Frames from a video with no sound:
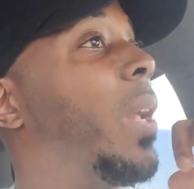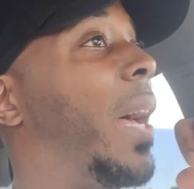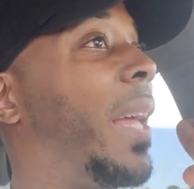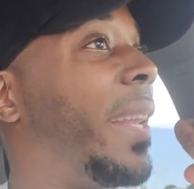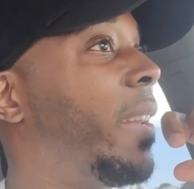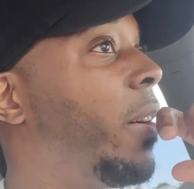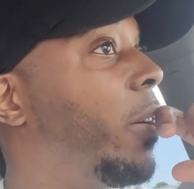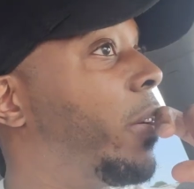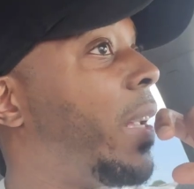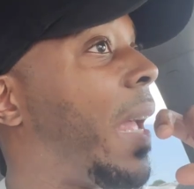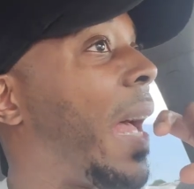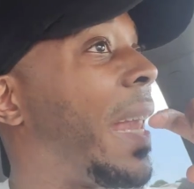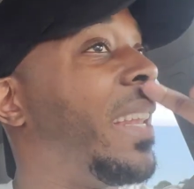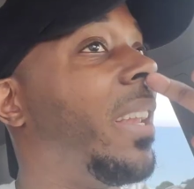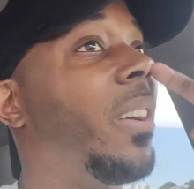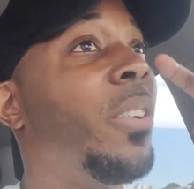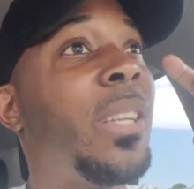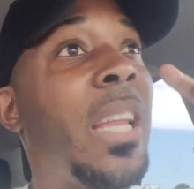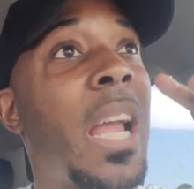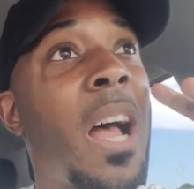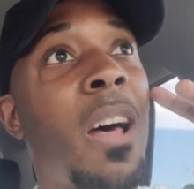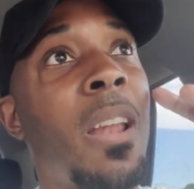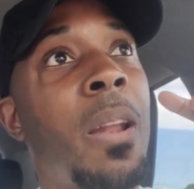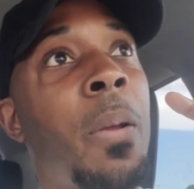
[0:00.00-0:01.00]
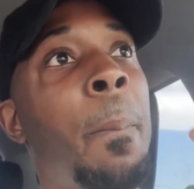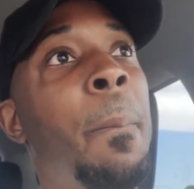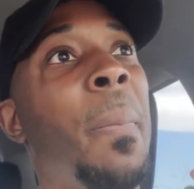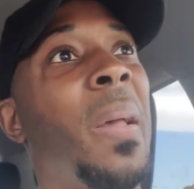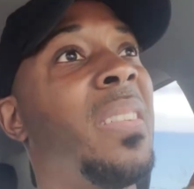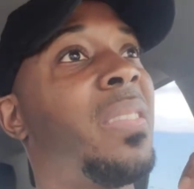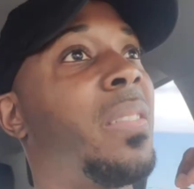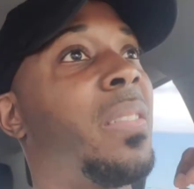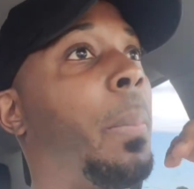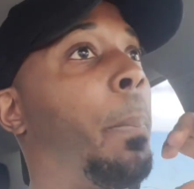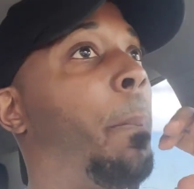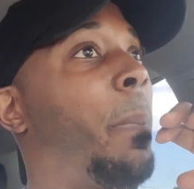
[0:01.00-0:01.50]
I know I know y'all done
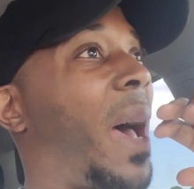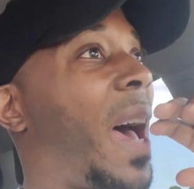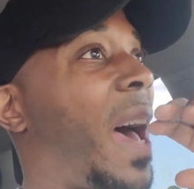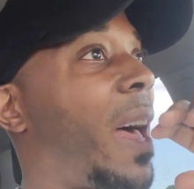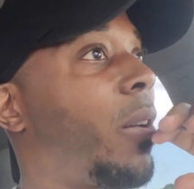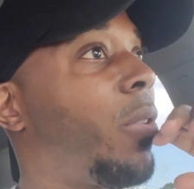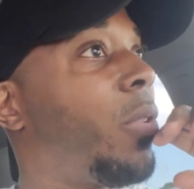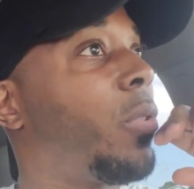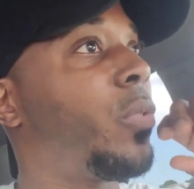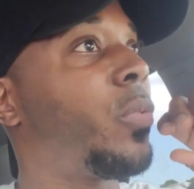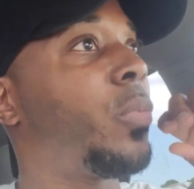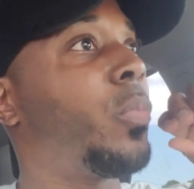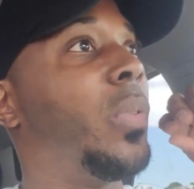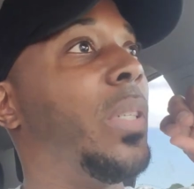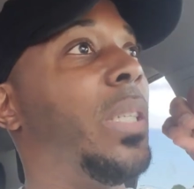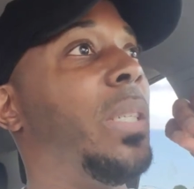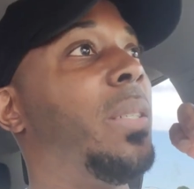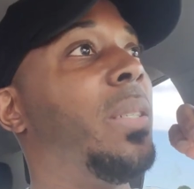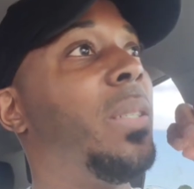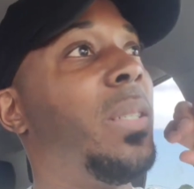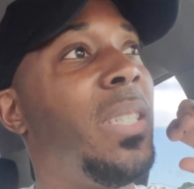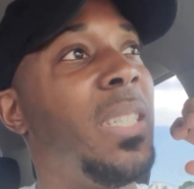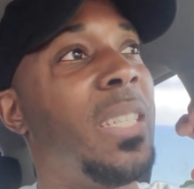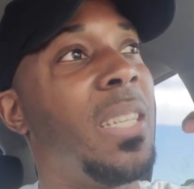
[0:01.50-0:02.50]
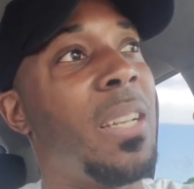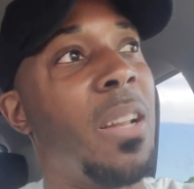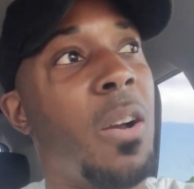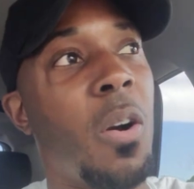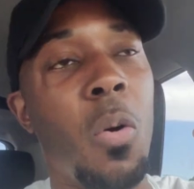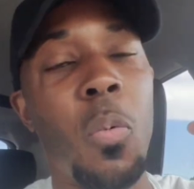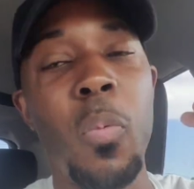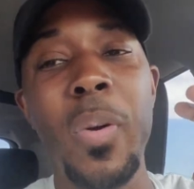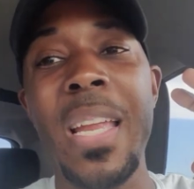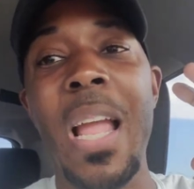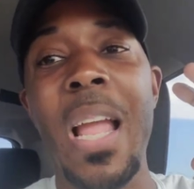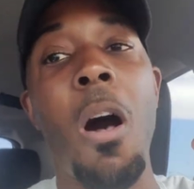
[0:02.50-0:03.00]
missed the battles. We, you know,
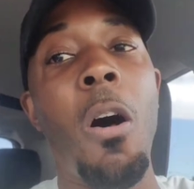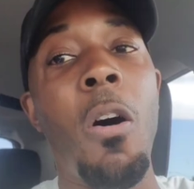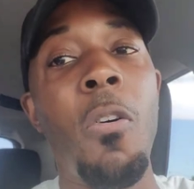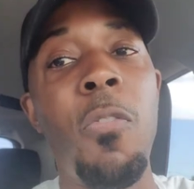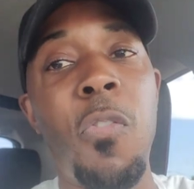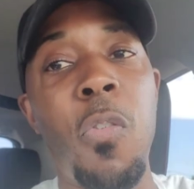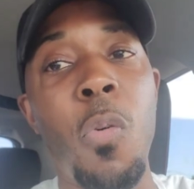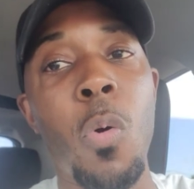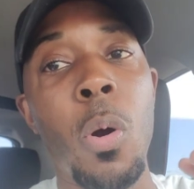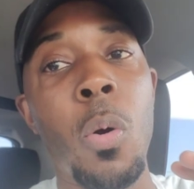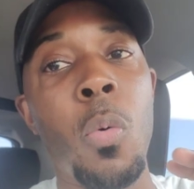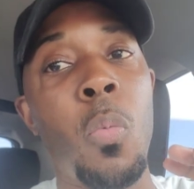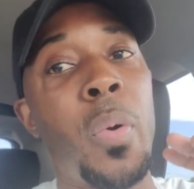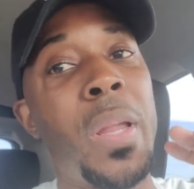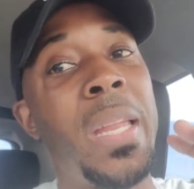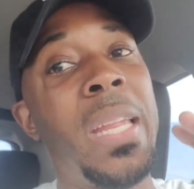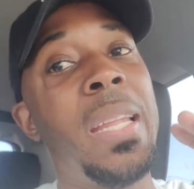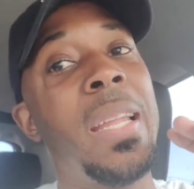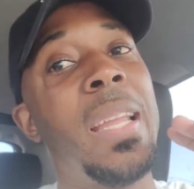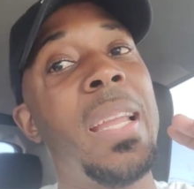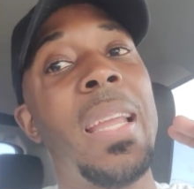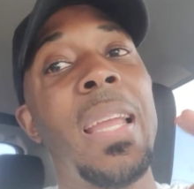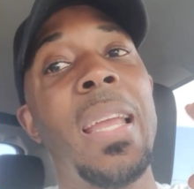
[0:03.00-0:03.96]
we all for a week.